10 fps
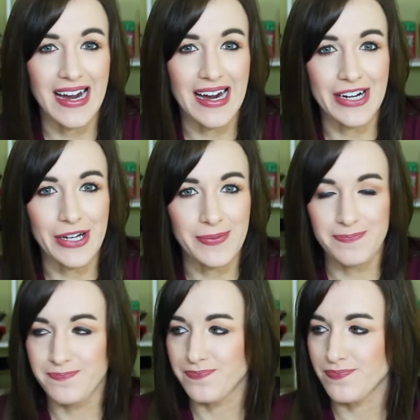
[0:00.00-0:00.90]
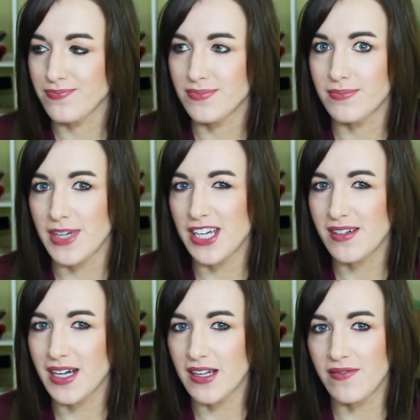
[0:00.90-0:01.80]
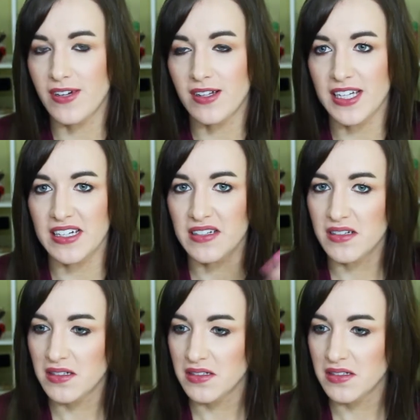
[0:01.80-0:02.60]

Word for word: I don't know. My hair kind of felt like